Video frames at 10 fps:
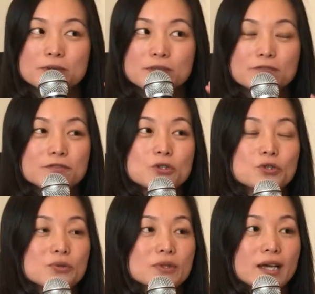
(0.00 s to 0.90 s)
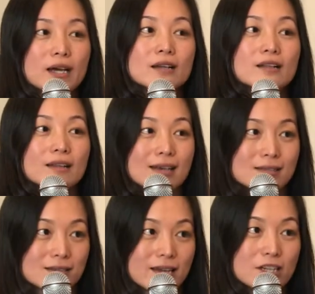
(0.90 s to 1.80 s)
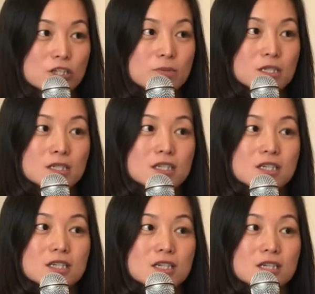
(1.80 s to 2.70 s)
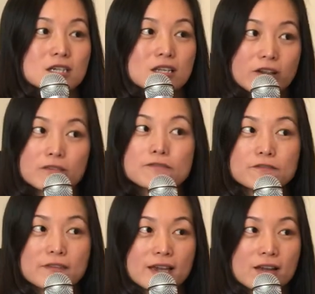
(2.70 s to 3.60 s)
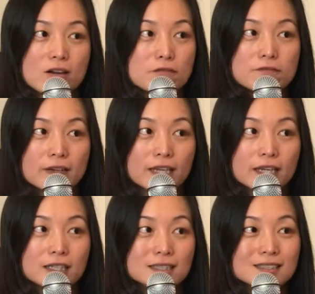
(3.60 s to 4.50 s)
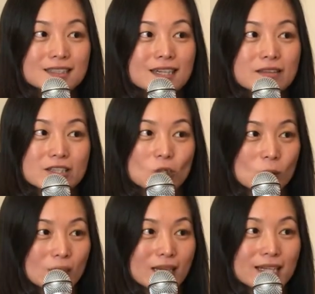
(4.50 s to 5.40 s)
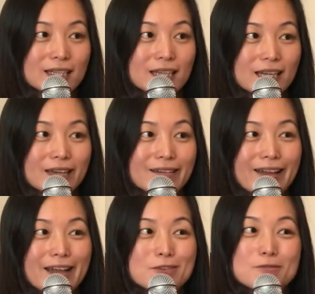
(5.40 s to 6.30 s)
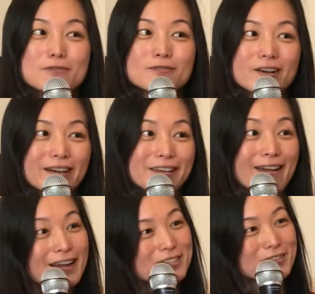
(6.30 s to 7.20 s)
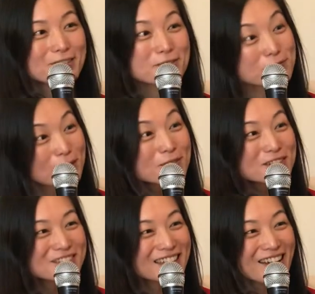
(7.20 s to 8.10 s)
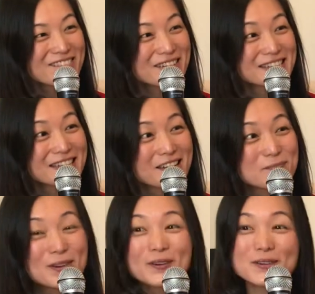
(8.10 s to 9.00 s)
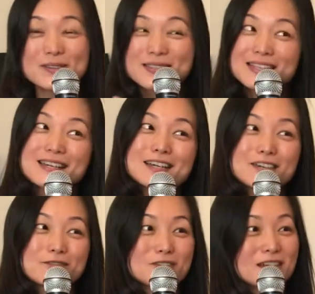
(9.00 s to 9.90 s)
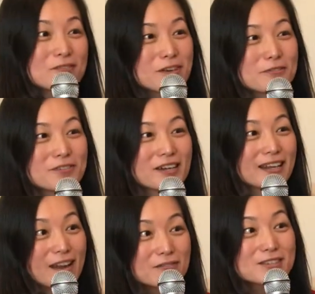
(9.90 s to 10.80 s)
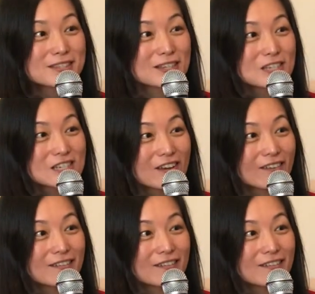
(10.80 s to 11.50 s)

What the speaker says: Because if you do that, less attachment, no fear of failure, and there's only learning, and you will find you're actually looking forward to that every day, because if you can reframe everything you do